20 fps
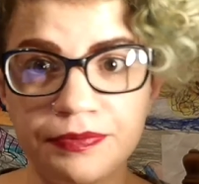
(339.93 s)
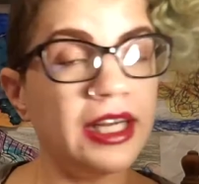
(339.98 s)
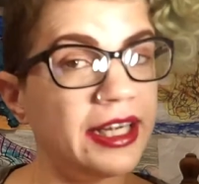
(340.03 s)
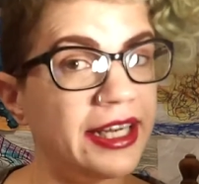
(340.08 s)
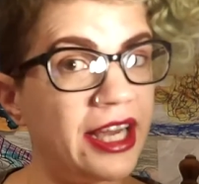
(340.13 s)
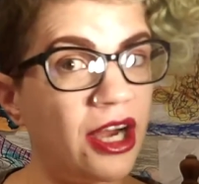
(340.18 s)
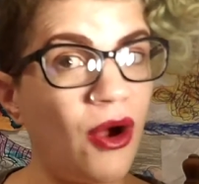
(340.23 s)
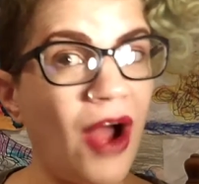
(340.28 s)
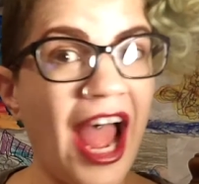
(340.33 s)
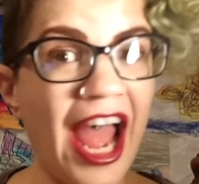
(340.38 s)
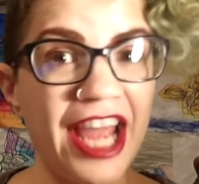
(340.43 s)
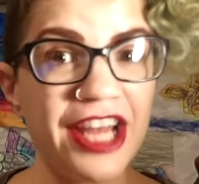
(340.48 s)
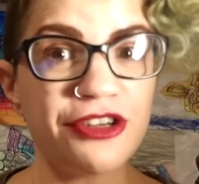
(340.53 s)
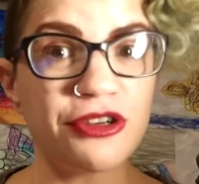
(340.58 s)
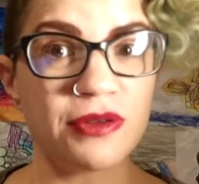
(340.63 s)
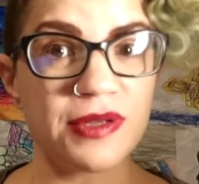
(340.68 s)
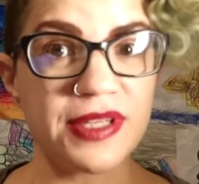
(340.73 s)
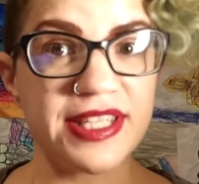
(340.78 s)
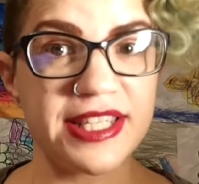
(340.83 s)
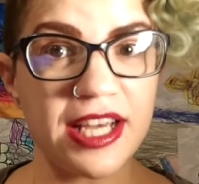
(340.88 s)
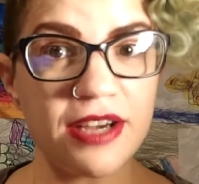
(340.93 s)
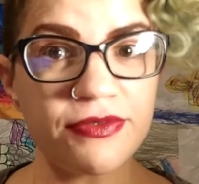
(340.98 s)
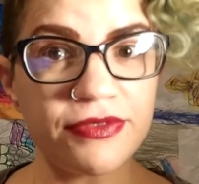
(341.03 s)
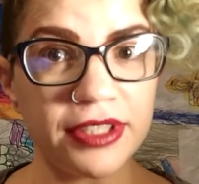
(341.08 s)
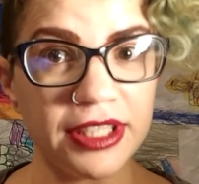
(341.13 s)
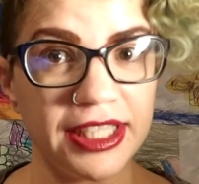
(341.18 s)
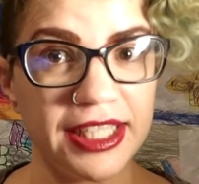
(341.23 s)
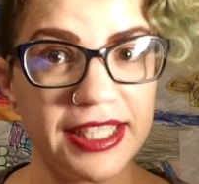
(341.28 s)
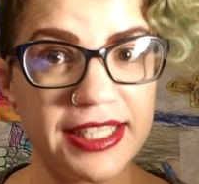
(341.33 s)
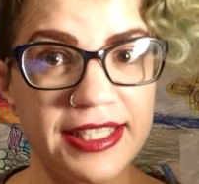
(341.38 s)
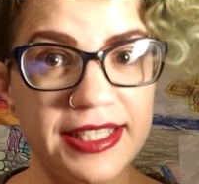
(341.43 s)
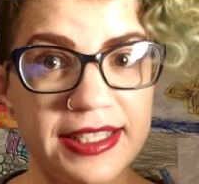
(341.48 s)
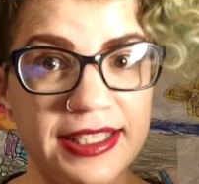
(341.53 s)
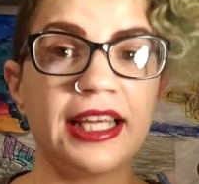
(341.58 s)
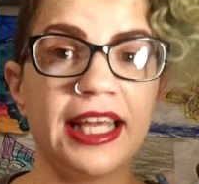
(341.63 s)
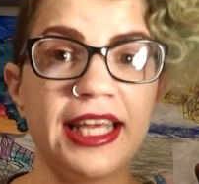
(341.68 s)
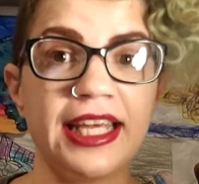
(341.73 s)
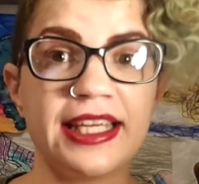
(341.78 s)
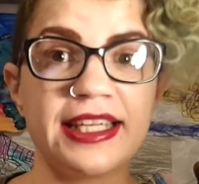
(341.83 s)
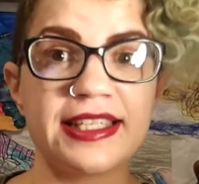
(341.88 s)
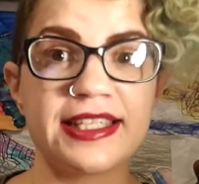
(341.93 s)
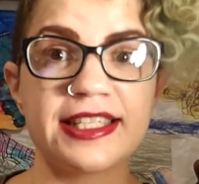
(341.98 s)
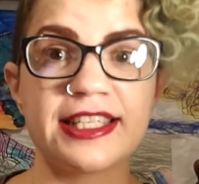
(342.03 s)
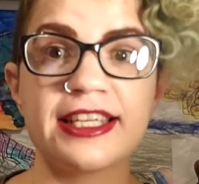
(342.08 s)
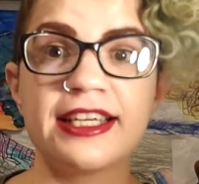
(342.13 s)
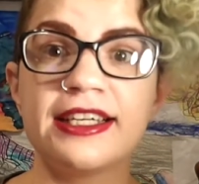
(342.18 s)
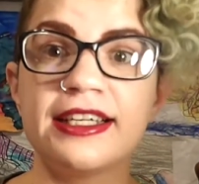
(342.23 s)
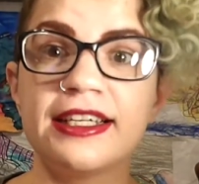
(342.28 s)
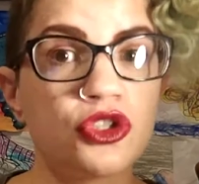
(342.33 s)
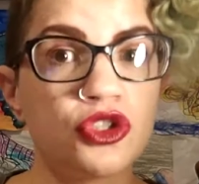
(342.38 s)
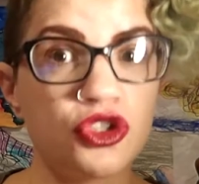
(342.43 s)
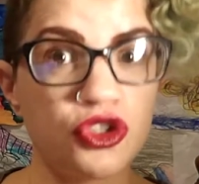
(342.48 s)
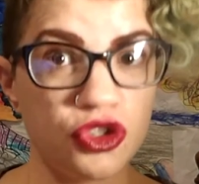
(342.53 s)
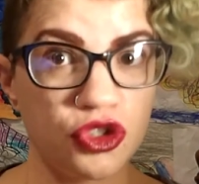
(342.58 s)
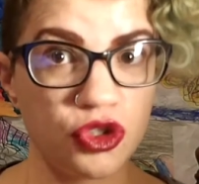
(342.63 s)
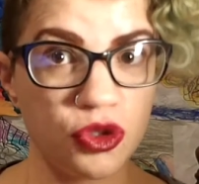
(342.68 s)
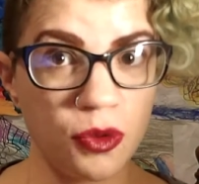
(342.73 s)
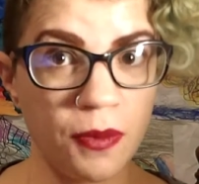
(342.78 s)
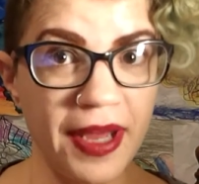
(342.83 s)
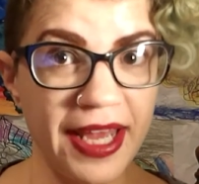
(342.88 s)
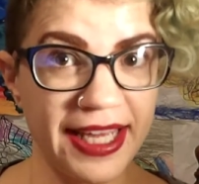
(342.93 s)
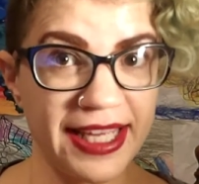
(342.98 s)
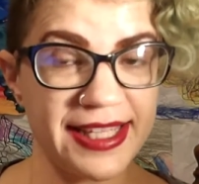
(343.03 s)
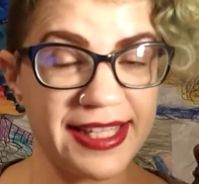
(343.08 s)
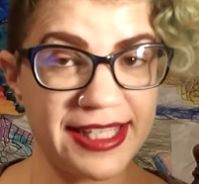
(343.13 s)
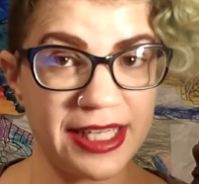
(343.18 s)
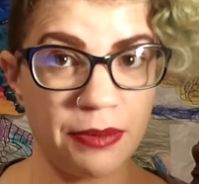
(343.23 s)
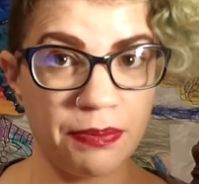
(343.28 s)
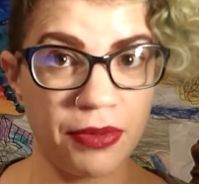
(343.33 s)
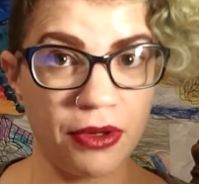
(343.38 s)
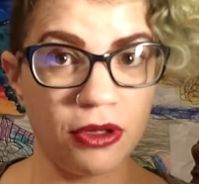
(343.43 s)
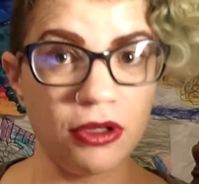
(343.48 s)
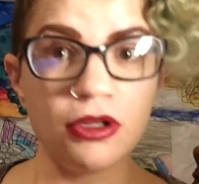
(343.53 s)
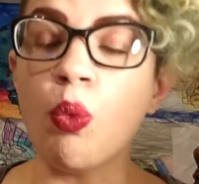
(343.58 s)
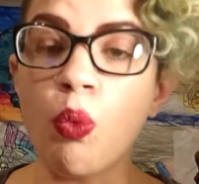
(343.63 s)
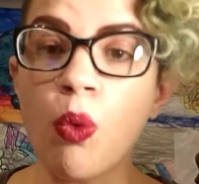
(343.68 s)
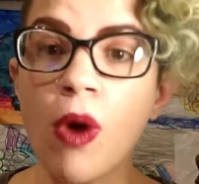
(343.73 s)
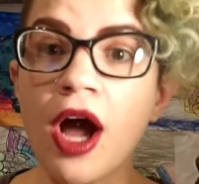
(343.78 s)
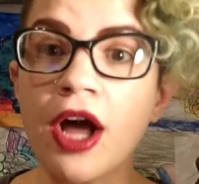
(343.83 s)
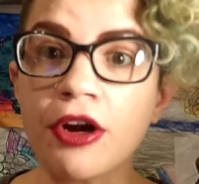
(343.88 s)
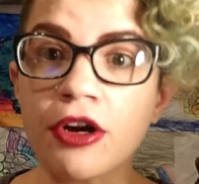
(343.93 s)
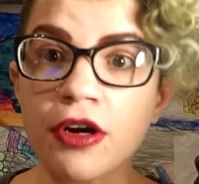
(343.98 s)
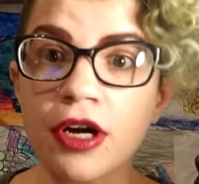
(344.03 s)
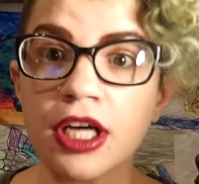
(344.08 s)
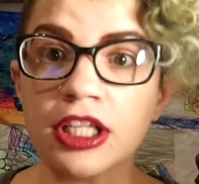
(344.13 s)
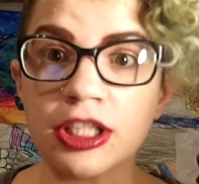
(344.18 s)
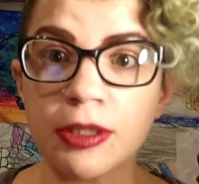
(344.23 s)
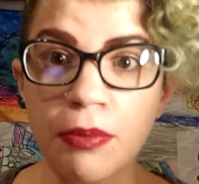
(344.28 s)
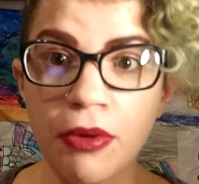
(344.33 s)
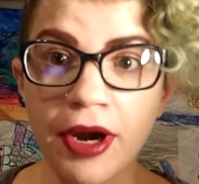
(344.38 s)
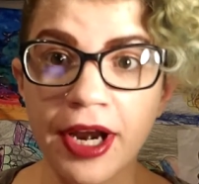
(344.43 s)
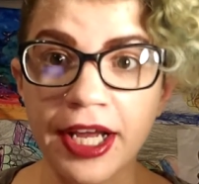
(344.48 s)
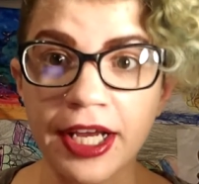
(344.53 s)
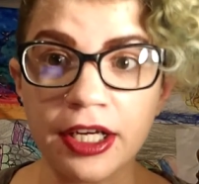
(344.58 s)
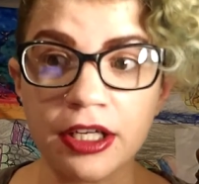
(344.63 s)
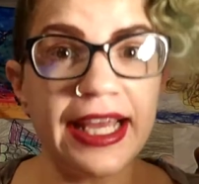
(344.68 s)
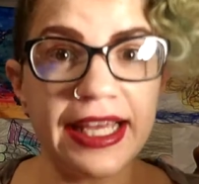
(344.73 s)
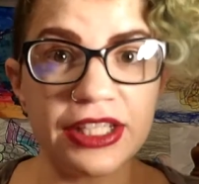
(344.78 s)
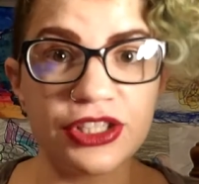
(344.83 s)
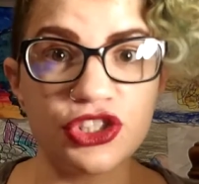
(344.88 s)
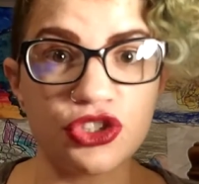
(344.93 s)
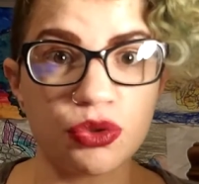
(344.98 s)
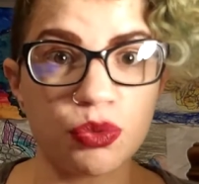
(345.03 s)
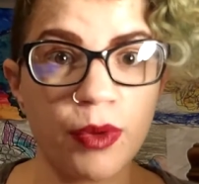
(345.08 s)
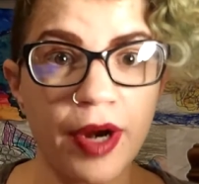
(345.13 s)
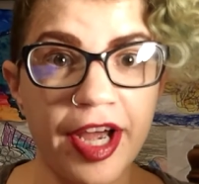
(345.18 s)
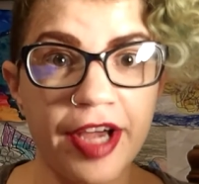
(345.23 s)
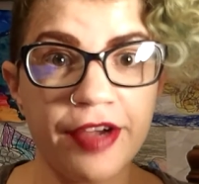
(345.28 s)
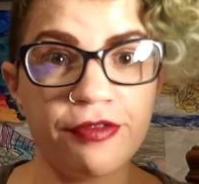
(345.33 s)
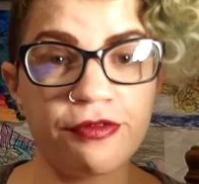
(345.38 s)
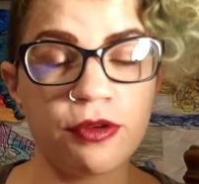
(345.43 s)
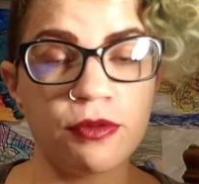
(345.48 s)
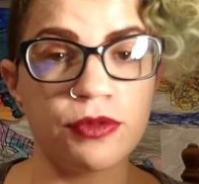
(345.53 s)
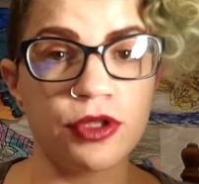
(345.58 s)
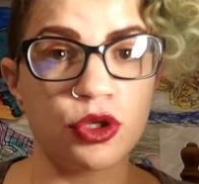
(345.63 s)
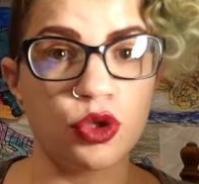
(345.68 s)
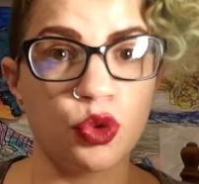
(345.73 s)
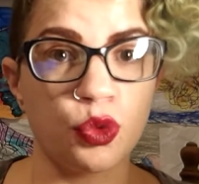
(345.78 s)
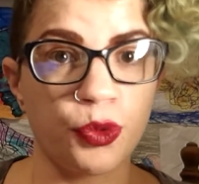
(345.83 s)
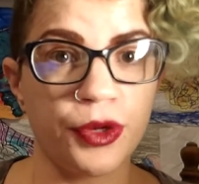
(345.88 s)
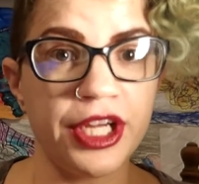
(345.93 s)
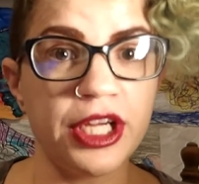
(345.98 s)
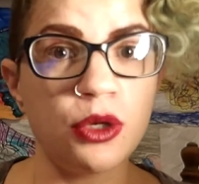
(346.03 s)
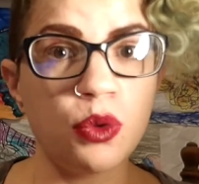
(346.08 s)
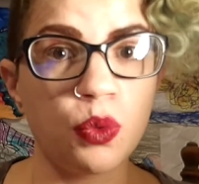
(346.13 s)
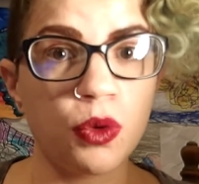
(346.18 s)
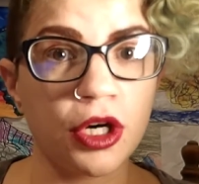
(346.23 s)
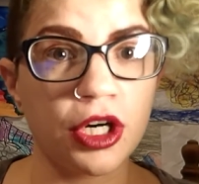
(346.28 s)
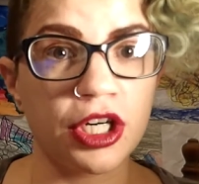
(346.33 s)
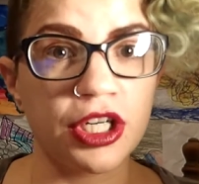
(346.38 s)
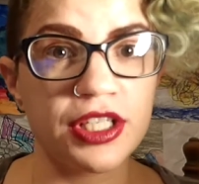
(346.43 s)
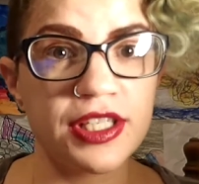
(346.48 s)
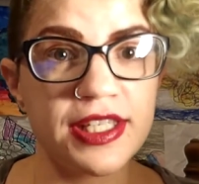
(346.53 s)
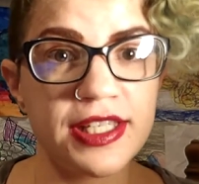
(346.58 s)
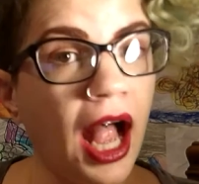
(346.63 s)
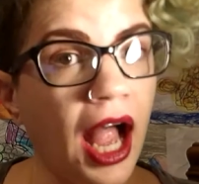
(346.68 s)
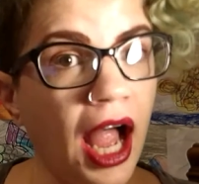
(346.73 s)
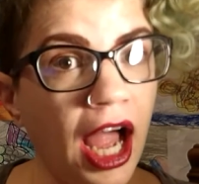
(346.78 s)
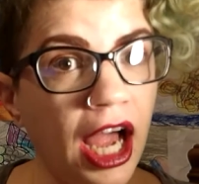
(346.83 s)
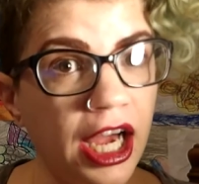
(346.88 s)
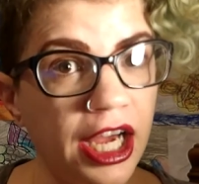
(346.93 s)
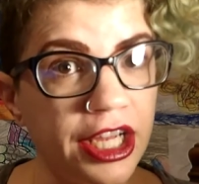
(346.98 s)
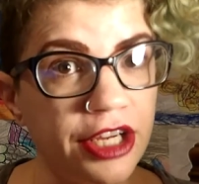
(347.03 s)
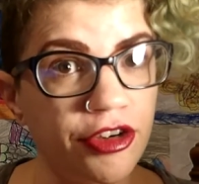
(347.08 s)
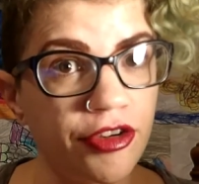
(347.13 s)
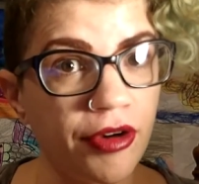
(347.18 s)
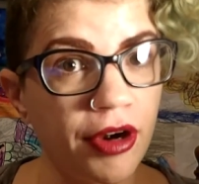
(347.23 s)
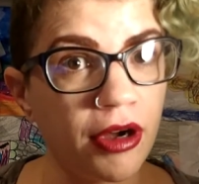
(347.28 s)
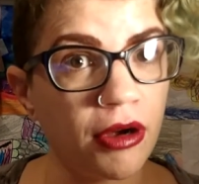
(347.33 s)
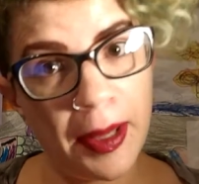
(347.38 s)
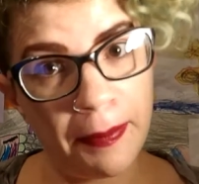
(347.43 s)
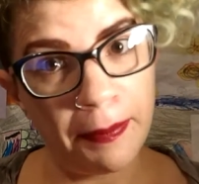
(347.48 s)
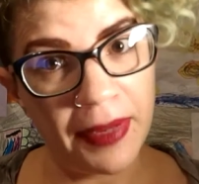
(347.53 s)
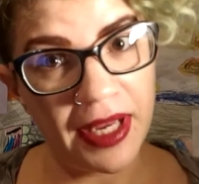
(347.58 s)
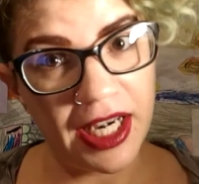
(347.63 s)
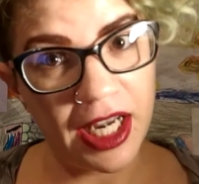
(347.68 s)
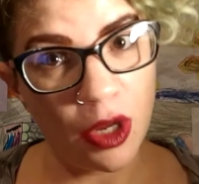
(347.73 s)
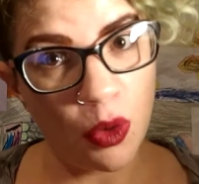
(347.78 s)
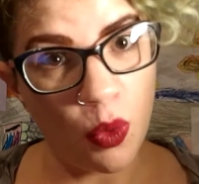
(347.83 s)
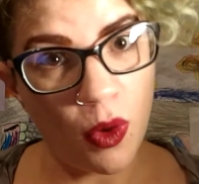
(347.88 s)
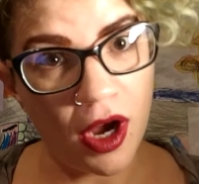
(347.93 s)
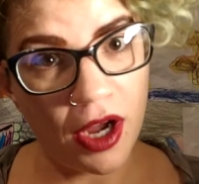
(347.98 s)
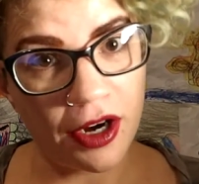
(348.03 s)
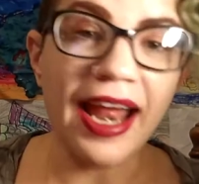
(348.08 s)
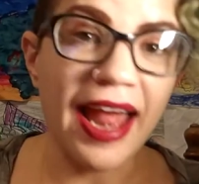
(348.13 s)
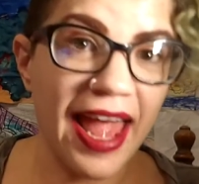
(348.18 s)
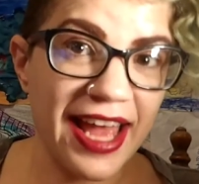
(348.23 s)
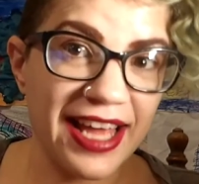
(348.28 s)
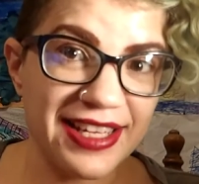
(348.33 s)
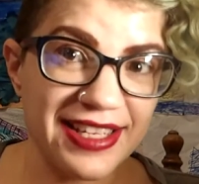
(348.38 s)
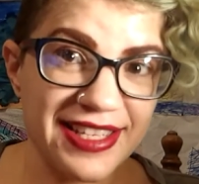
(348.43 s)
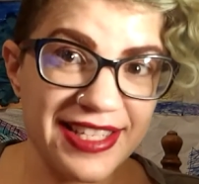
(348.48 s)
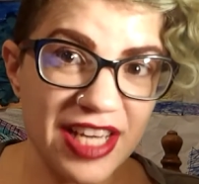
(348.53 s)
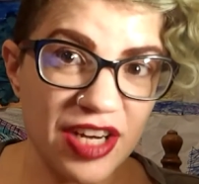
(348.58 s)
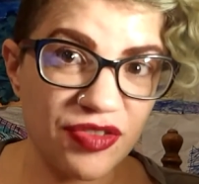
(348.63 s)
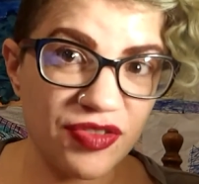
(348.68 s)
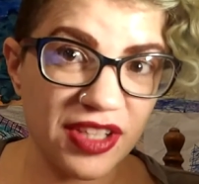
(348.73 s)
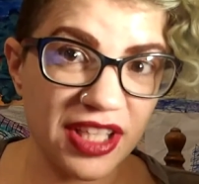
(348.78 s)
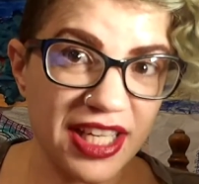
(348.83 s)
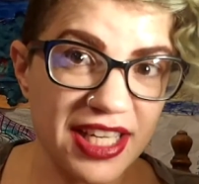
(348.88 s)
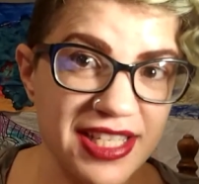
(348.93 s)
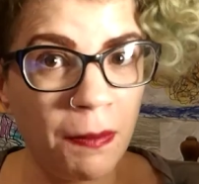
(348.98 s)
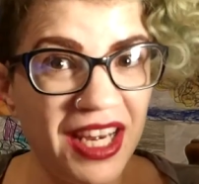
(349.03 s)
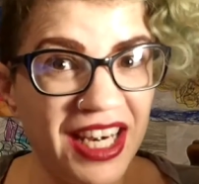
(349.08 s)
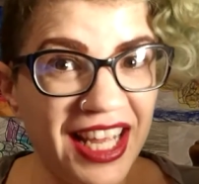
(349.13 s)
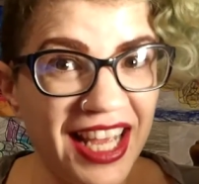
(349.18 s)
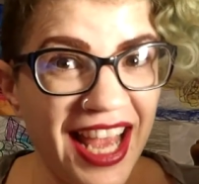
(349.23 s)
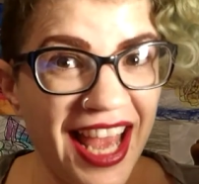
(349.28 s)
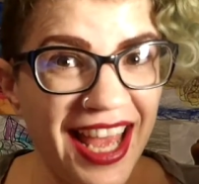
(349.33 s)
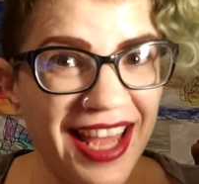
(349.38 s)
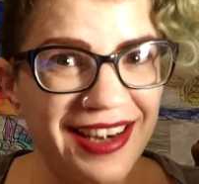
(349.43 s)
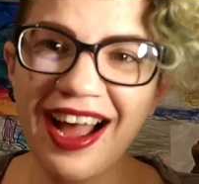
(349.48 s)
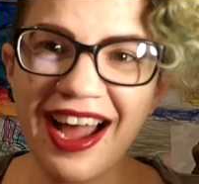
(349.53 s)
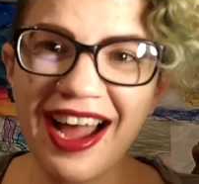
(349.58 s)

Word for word: Now hydrocephalus is, to make it simple, water on the brain. It's derived from the Greek words hydro, meaning water, and cephalus, meaning head.